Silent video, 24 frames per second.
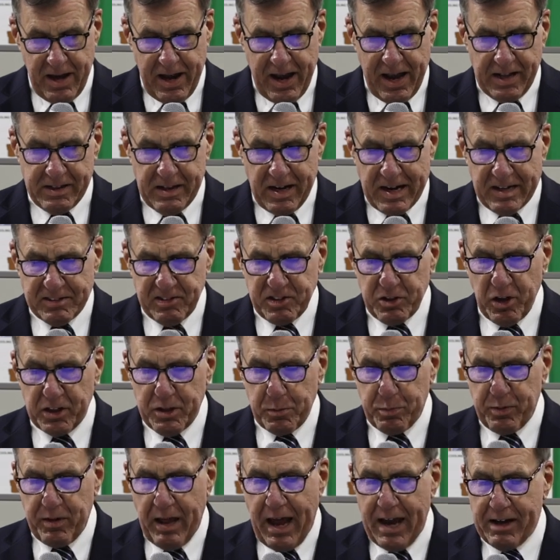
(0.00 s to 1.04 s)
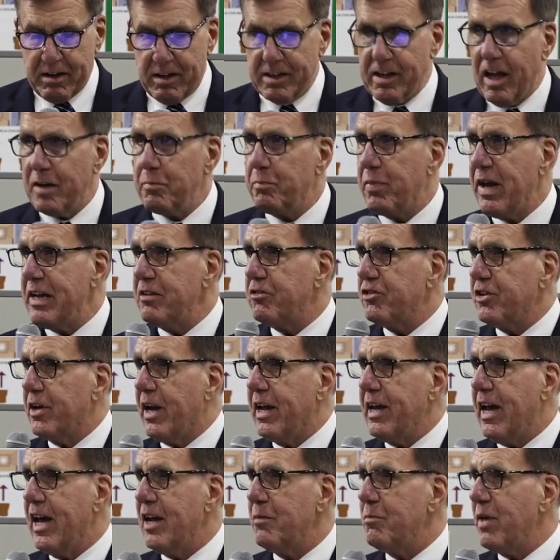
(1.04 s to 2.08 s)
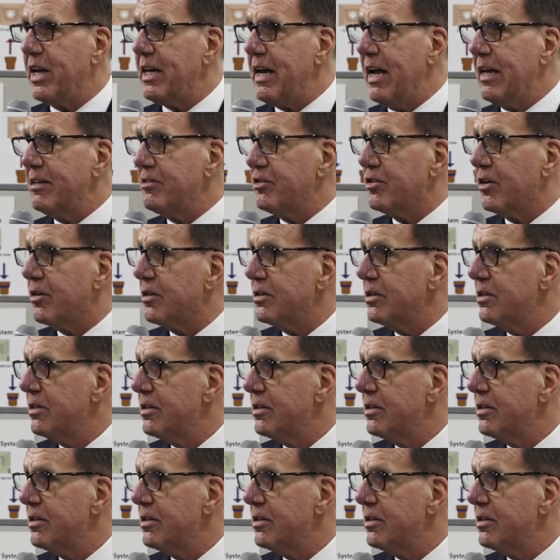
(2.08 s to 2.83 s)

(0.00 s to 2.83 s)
And then I saw the plaque on that bench and I had my answer.